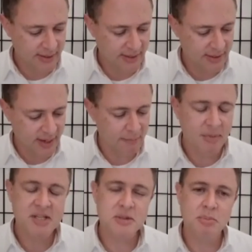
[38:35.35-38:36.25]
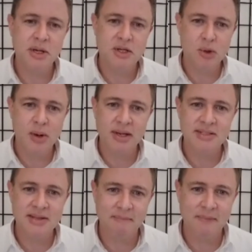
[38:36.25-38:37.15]
and I must be doing
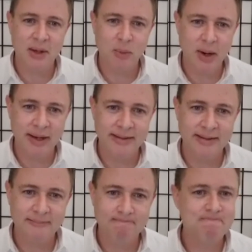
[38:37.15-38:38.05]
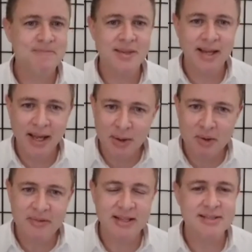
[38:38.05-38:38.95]
something right. I don't know
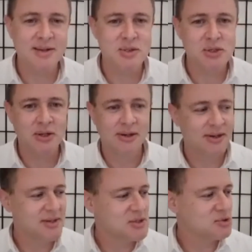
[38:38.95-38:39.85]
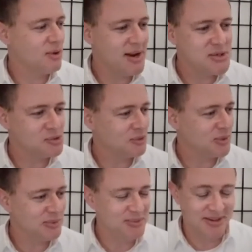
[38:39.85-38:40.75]
if that sounds strange or
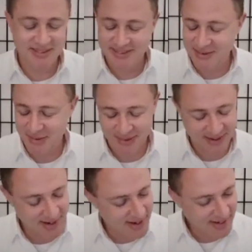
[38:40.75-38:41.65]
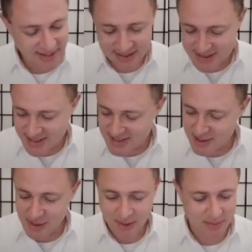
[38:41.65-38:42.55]
or
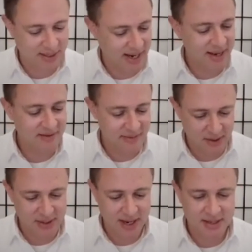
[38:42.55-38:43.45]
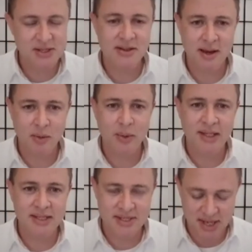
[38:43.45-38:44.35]
egotistical, but I have held on to that
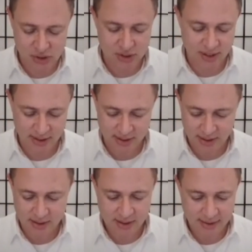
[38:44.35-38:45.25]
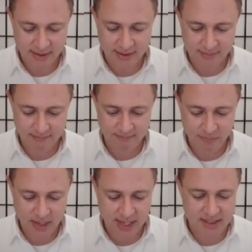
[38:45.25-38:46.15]
realization
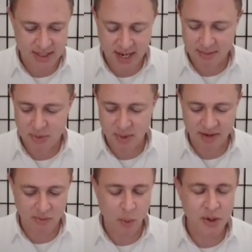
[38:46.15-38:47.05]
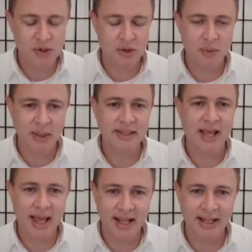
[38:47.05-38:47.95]
at times when I've wondered what the
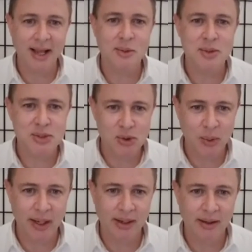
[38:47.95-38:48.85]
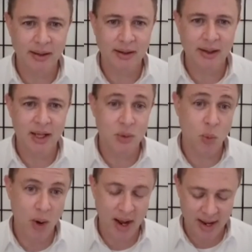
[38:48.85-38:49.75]
hell I was doing and
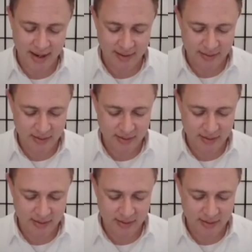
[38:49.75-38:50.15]
why.